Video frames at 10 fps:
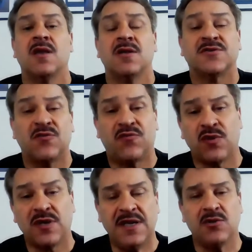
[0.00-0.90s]
So
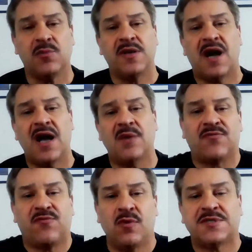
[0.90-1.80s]
for a leader to be a
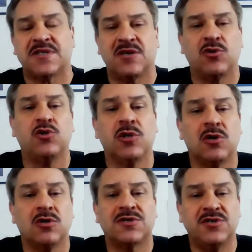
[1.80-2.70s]
high-performance leader, you
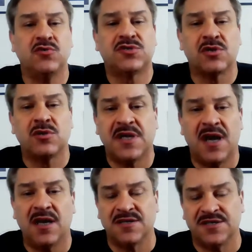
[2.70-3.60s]
learn to use
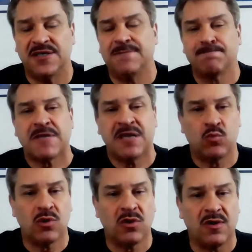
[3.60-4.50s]
terminology
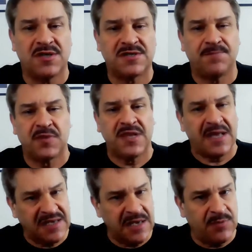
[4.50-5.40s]
and words
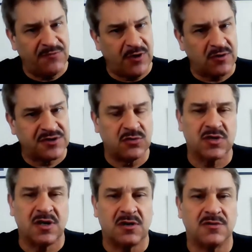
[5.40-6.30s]
that keep them focused on
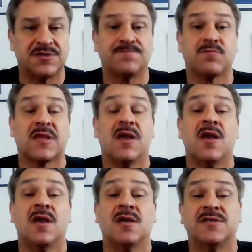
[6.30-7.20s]
the goals.
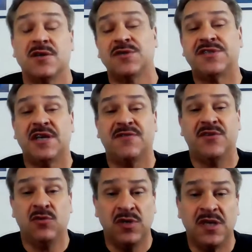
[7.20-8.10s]
So instead of
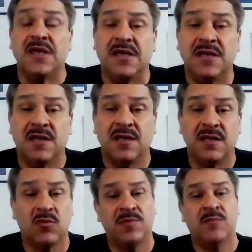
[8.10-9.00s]
you need,
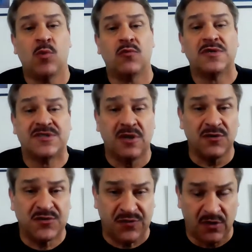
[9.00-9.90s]
it would be more
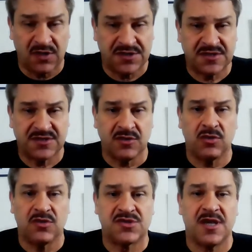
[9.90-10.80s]
results focused. So
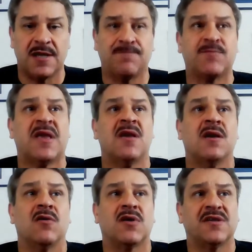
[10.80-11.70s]
you'd say,
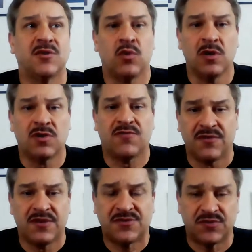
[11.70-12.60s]
okay, so we're looking for
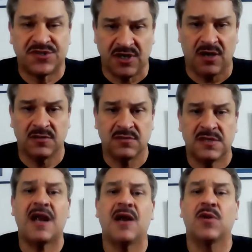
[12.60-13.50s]
this result.
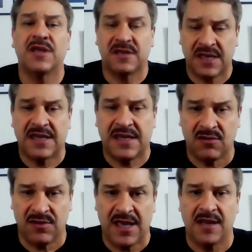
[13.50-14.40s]
How are we going to take
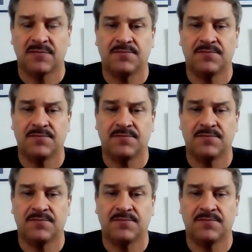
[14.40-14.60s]
care of that?